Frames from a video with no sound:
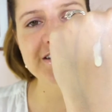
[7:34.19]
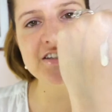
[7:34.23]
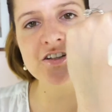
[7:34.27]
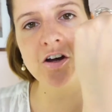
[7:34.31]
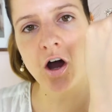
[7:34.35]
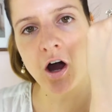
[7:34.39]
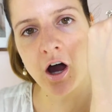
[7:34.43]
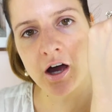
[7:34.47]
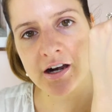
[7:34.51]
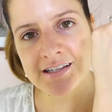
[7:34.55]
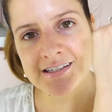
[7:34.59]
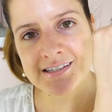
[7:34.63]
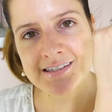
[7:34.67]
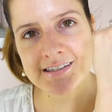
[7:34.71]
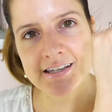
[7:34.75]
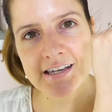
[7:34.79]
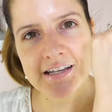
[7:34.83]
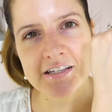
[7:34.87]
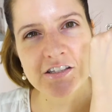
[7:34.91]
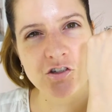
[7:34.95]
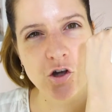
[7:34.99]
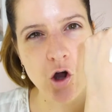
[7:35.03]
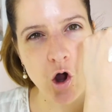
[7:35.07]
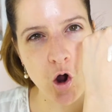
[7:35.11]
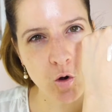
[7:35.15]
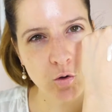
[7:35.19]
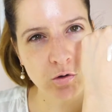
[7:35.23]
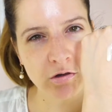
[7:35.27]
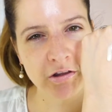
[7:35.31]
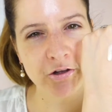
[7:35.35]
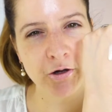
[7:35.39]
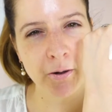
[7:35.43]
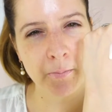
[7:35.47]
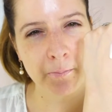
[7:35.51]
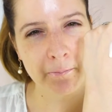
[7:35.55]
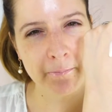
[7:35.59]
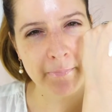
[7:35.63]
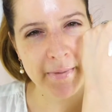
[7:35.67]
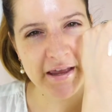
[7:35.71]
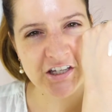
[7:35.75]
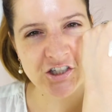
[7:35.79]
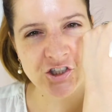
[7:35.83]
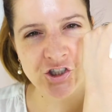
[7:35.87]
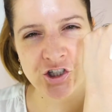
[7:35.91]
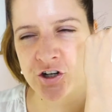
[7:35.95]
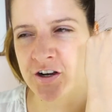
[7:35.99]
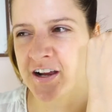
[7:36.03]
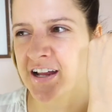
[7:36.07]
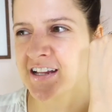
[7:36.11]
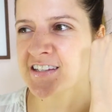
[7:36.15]
it's honestly its own little
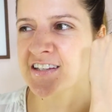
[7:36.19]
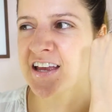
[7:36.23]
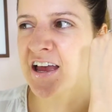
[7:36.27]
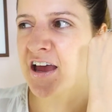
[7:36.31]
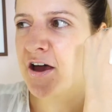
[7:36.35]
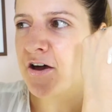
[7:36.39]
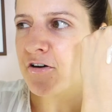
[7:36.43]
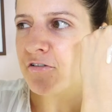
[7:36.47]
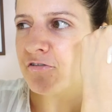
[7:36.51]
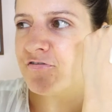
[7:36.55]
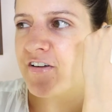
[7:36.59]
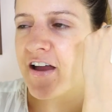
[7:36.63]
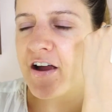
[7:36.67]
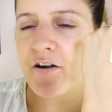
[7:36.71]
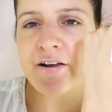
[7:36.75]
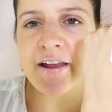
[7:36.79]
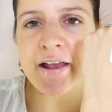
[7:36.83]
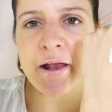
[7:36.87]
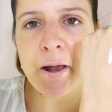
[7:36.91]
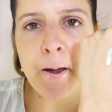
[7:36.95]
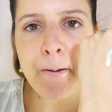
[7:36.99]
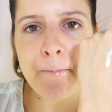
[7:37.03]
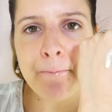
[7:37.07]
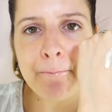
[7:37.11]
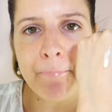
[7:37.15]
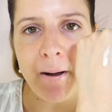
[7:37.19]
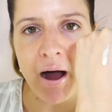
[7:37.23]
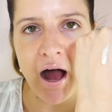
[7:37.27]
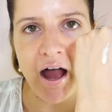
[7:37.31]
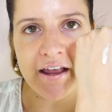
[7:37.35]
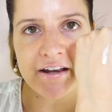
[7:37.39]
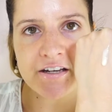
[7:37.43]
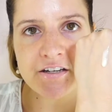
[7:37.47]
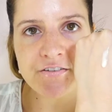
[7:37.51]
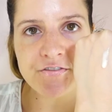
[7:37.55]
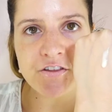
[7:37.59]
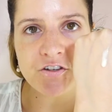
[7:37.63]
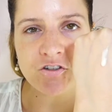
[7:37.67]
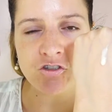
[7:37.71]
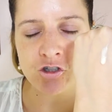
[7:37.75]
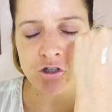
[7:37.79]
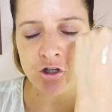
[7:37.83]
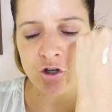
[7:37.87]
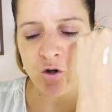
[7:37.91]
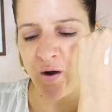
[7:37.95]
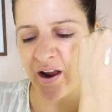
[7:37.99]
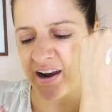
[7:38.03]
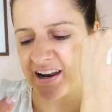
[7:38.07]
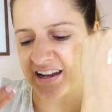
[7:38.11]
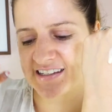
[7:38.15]
mixture. It's very combined of the
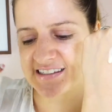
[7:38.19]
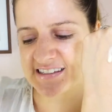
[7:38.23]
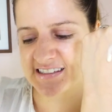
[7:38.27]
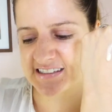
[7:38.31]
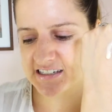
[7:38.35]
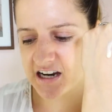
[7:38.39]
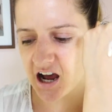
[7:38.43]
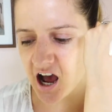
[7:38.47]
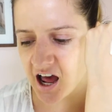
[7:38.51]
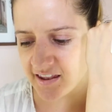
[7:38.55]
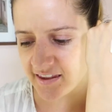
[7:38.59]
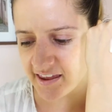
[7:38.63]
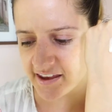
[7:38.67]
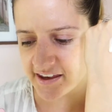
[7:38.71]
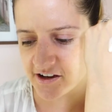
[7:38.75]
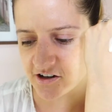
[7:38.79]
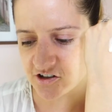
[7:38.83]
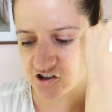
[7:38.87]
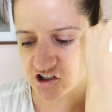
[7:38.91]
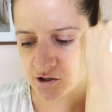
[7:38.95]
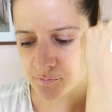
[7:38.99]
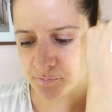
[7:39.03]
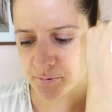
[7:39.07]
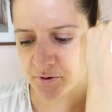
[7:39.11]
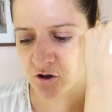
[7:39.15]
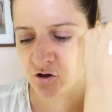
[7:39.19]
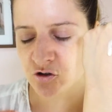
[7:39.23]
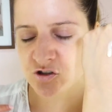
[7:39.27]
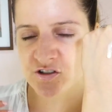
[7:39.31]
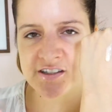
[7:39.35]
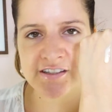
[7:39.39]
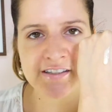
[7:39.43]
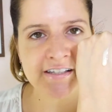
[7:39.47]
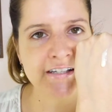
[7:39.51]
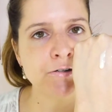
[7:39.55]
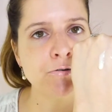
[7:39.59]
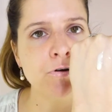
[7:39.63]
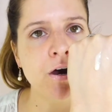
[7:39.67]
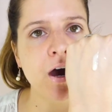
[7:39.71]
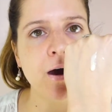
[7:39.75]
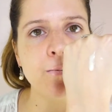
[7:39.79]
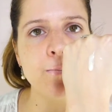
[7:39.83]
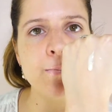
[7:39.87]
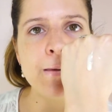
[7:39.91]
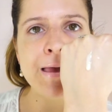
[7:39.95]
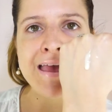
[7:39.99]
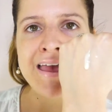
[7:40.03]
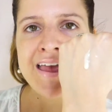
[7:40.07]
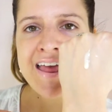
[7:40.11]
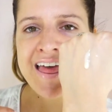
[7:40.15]
two and it's not like your typical
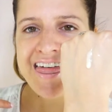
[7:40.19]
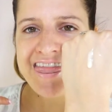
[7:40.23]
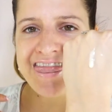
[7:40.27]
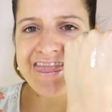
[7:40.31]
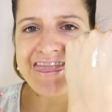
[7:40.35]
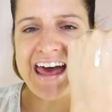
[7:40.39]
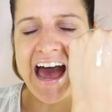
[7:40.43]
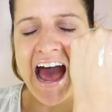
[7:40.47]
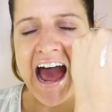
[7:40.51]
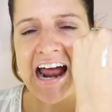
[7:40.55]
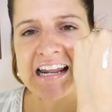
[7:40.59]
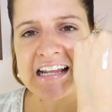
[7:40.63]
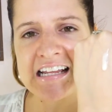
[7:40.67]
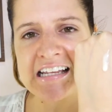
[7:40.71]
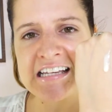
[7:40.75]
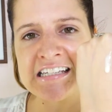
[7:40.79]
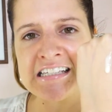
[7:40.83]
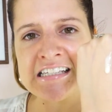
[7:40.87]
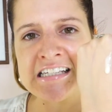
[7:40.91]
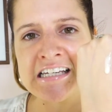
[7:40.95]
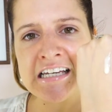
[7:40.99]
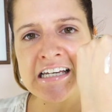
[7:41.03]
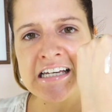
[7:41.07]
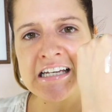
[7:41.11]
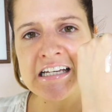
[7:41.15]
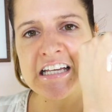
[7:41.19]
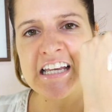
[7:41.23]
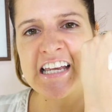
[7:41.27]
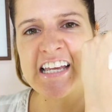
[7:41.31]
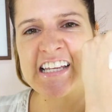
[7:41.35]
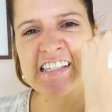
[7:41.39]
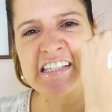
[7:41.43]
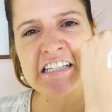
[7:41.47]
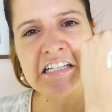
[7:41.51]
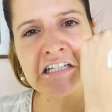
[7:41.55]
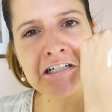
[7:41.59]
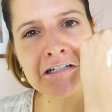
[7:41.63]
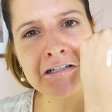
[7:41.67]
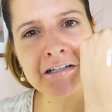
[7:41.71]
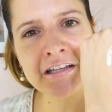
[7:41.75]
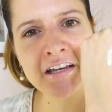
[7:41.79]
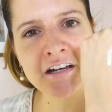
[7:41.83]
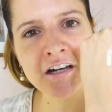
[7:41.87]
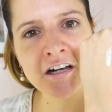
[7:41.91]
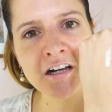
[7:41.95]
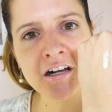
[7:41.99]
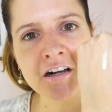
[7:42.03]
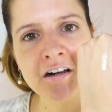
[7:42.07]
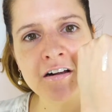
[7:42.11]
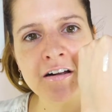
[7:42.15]
serum that it is
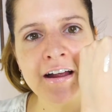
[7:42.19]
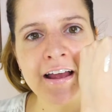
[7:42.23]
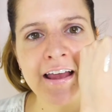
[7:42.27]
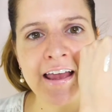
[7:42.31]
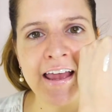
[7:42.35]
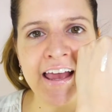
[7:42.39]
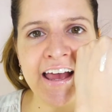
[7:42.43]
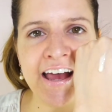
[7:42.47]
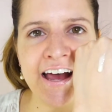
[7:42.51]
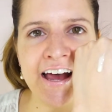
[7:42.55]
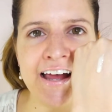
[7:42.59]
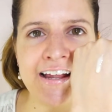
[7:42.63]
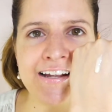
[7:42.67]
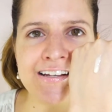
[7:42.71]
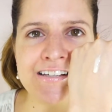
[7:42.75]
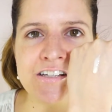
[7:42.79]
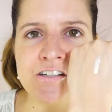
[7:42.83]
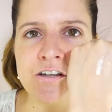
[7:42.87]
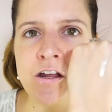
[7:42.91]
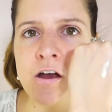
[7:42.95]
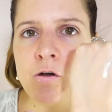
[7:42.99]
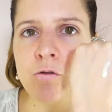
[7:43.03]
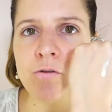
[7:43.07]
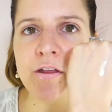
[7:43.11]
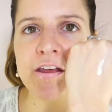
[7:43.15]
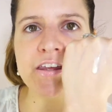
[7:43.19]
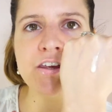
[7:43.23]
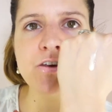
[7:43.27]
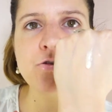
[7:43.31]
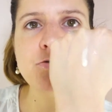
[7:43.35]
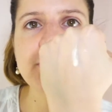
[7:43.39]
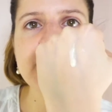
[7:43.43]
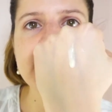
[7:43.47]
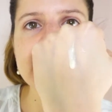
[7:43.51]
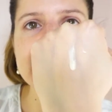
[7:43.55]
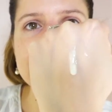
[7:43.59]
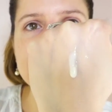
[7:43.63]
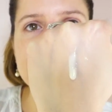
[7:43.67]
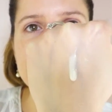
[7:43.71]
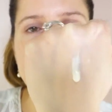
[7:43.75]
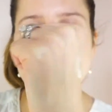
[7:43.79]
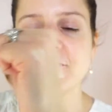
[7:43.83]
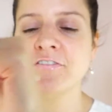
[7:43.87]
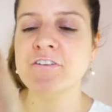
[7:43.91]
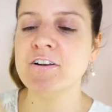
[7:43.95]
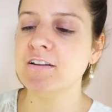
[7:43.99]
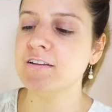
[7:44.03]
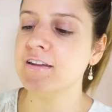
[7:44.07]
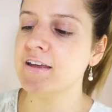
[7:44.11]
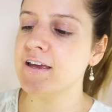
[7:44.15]
clear and no, like you, it's
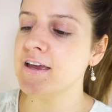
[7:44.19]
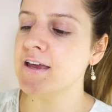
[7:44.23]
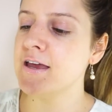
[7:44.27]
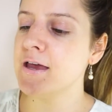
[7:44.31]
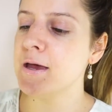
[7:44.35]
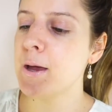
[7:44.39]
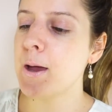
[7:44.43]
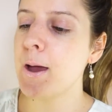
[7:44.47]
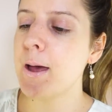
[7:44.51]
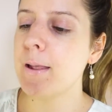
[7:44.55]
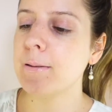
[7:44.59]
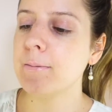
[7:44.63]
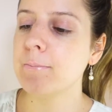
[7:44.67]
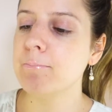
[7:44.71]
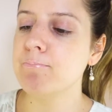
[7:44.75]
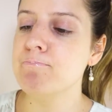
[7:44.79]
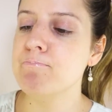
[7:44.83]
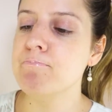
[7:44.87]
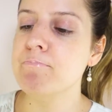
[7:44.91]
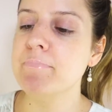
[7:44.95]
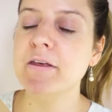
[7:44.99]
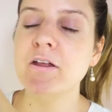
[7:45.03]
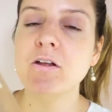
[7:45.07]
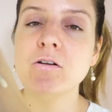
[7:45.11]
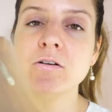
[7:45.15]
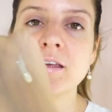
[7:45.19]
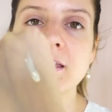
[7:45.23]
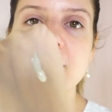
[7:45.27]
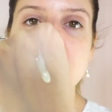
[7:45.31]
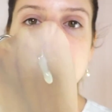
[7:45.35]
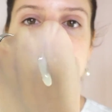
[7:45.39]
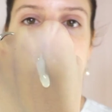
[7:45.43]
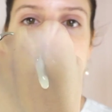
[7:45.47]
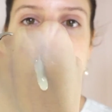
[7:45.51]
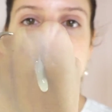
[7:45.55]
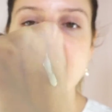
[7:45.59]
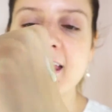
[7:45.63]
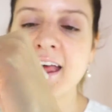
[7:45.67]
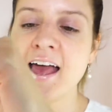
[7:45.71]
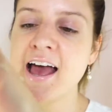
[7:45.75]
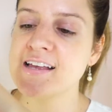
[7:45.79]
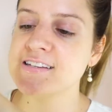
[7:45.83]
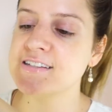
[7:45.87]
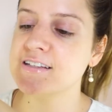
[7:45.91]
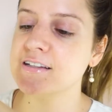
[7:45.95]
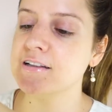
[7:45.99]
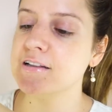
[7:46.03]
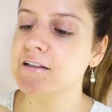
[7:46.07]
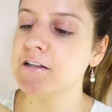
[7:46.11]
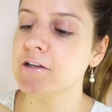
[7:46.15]
definitely milky. It has
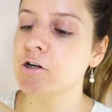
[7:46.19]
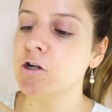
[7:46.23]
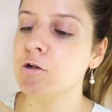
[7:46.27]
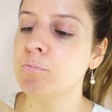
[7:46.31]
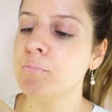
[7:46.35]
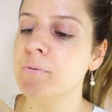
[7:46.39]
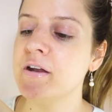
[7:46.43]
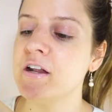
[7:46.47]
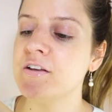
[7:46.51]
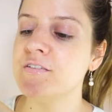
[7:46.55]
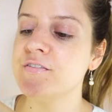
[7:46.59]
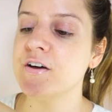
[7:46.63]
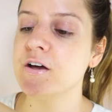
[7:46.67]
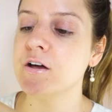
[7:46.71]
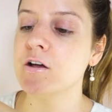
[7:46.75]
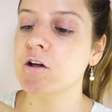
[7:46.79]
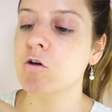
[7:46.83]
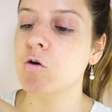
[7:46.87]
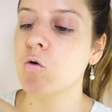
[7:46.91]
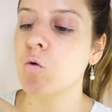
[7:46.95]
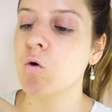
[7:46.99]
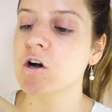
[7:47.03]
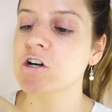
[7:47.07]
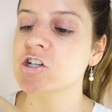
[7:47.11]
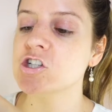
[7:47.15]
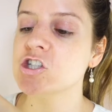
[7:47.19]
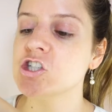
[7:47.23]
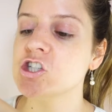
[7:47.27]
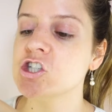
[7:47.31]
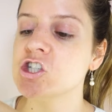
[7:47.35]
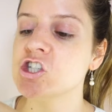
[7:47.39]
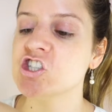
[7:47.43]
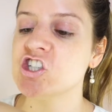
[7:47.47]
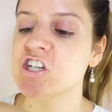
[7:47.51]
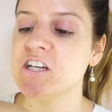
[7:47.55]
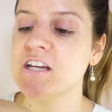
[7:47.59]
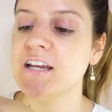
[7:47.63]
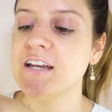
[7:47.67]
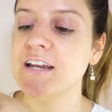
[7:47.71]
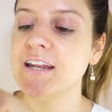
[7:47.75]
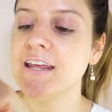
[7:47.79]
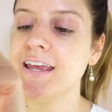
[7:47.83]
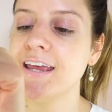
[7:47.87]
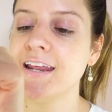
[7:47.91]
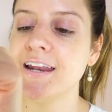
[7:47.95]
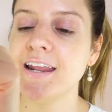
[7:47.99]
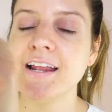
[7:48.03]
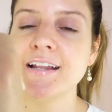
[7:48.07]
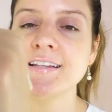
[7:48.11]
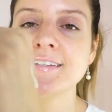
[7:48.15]
a little bit of a gorgeous sheen
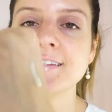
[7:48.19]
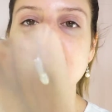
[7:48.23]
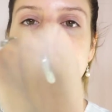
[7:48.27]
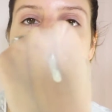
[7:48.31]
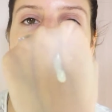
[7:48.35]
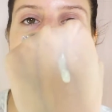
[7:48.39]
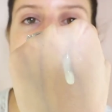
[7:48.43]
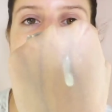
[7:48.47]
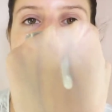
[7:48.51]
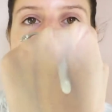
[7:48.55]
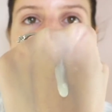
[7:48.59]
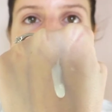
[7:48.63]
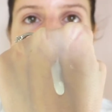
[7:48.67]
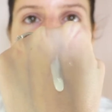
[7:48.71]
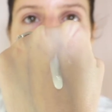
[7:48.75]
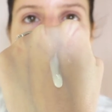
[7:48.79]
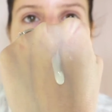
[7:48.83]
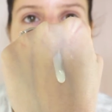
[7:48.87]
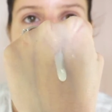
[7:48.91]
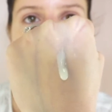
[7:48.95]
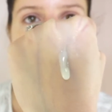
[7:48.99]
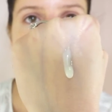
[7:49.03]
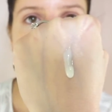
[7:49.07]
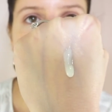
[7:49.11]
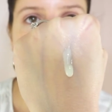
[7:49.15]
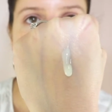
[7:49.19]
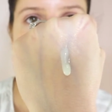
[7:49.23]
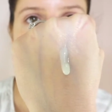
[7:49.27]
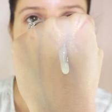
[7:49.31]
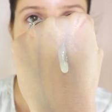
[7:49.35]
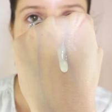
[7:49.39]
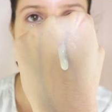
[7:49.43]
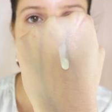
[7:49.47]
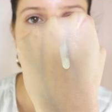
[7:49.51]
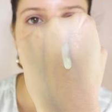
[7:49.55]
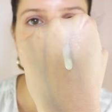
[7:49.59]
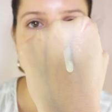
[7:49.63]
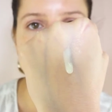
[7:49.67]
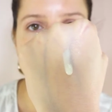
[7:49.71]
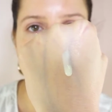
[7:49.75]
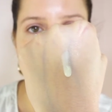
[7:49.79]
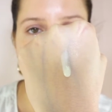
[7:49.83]
in it and it is a little yellow